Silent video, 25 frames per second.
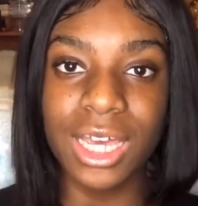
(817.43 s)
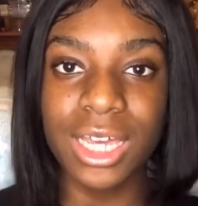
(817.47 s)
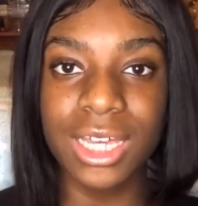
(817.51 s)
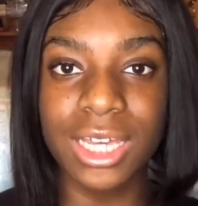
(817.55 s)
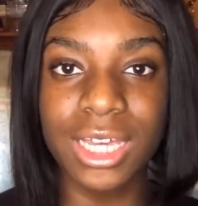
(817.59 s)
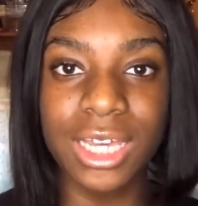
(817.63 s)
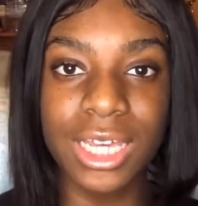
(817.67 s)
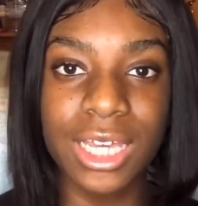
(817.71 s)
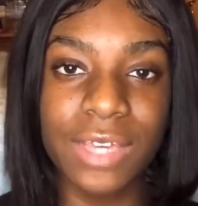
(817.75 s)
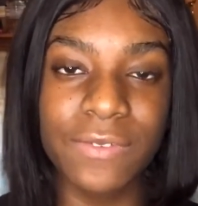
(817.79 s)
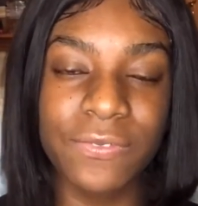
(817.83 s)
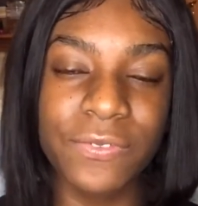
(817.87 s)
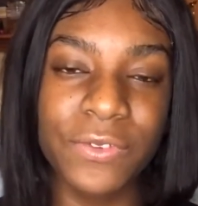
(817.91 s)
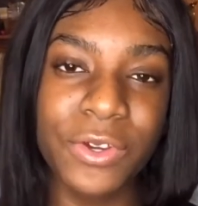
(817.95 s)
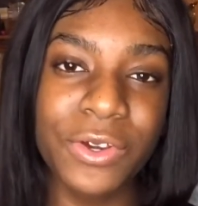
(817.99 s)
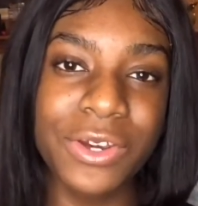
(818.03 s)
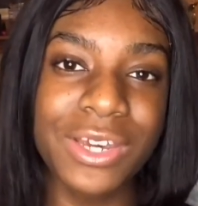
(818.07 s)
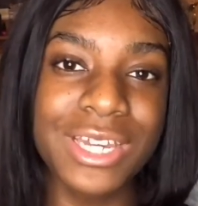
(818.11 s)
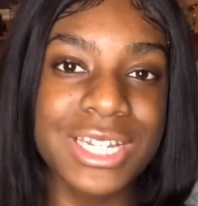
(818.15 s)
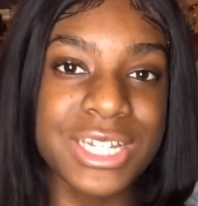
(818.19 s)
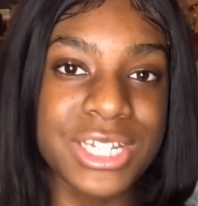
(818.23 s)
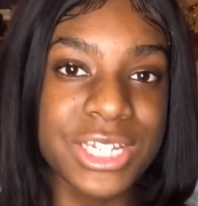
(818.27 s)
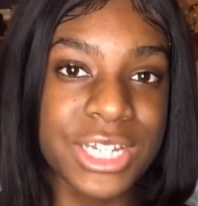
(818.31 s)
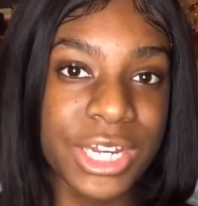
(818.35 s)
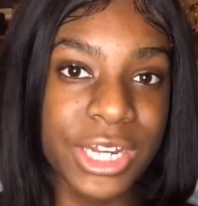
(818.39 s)
if you're
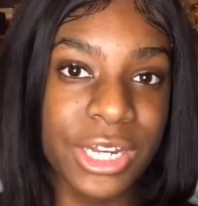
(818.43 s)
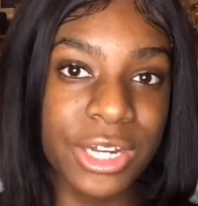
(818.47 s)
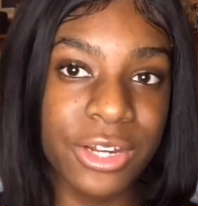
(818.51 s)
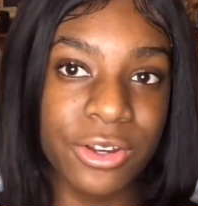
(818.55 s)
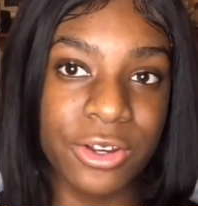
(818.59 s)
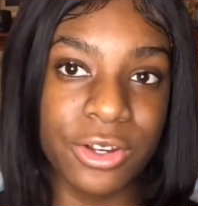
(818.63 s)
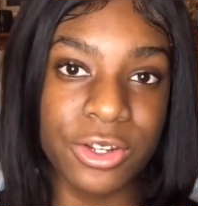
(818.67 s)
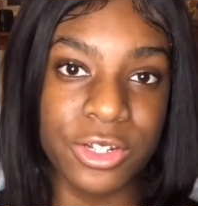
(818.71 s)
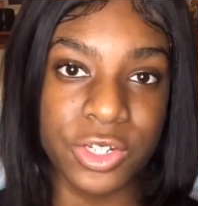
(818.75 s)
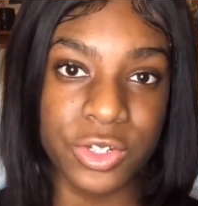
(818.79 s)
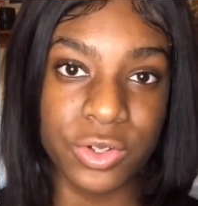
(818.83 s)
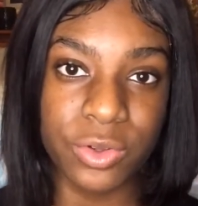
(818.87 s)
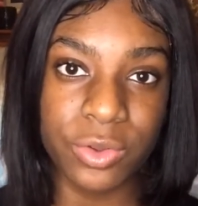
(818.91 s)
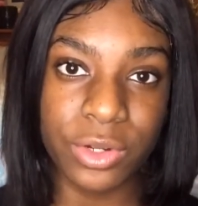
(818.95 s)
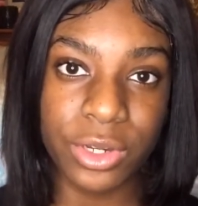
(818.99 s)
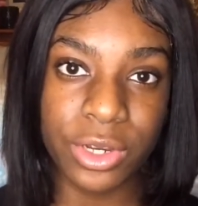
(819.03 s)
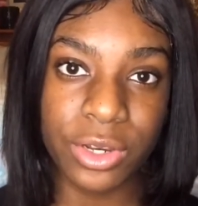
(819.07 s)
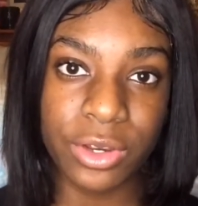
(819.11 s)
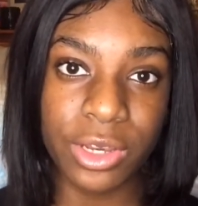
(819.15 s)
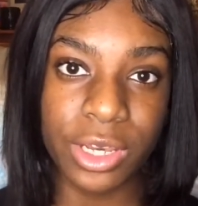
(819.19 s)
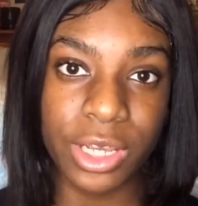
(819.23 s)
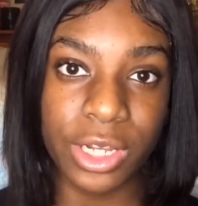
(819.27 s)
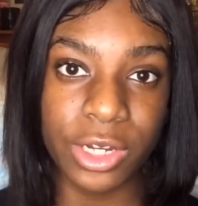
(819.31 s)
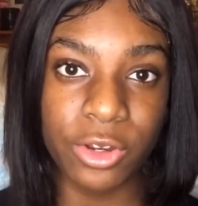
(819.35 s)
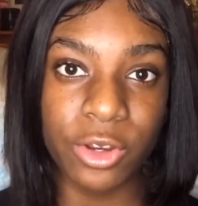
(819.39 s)
a junior
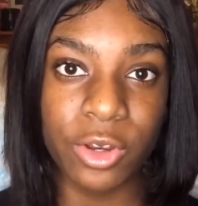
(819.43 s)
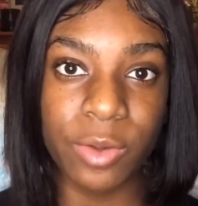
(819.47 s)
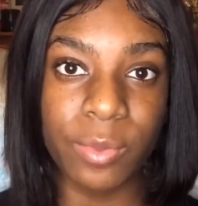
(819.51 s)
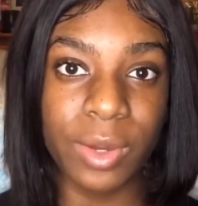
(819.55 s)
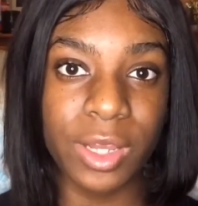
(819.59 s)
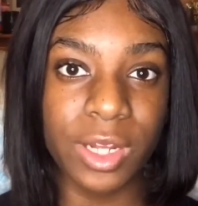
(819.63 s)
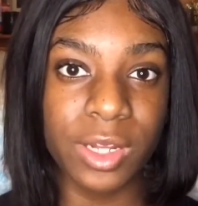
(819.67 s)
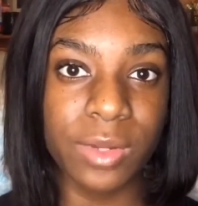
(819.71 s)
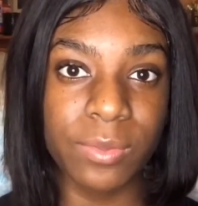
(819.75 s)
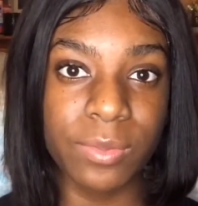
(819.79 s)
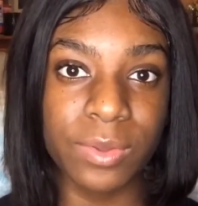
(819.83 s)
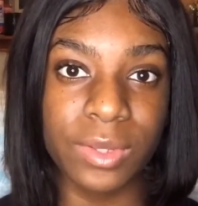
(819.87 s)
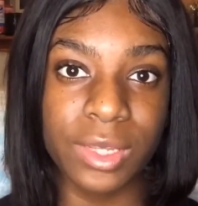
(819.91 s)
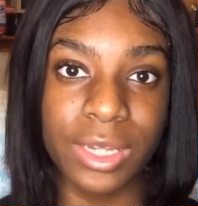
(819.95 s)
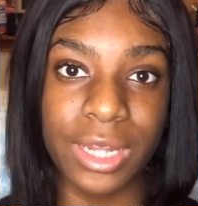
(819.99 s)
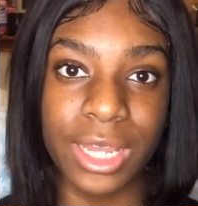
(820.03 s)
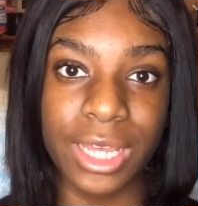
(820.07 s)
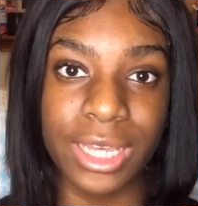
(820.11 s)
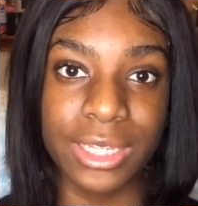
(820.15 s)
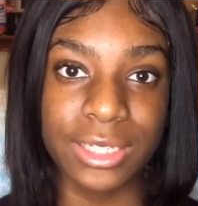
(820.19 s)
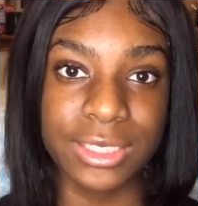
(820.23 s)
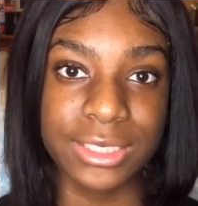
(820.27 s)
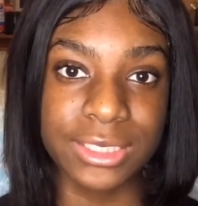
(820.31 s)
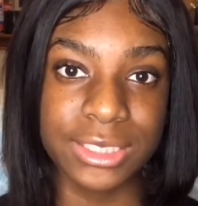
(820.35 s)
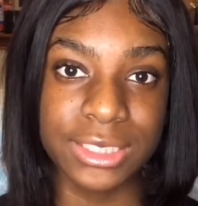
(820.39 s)
and you're about to be
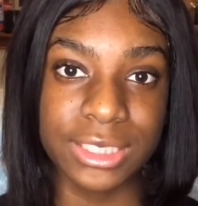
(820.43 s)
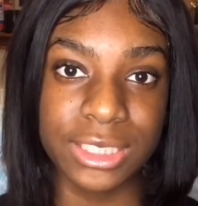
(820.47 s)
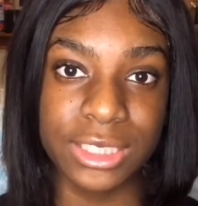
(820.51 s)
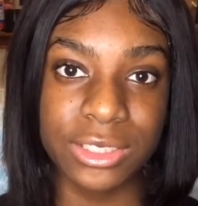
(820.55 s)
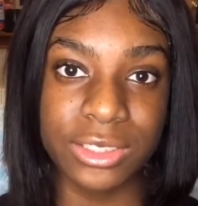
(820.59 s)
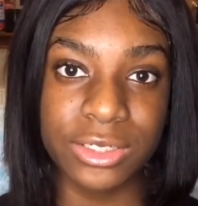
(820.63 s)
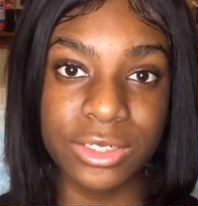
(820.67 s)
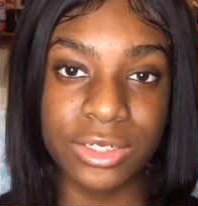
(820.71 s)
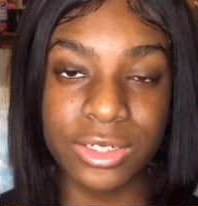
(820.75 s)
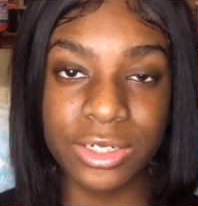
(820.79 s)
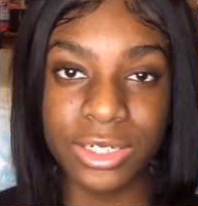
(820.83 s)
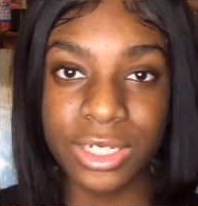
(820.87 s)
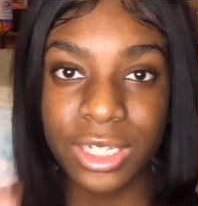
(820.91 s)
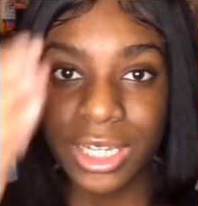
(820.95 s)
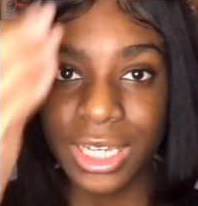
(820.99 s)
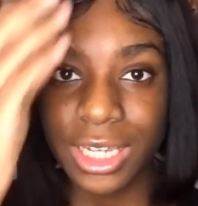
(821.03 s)
like a senior,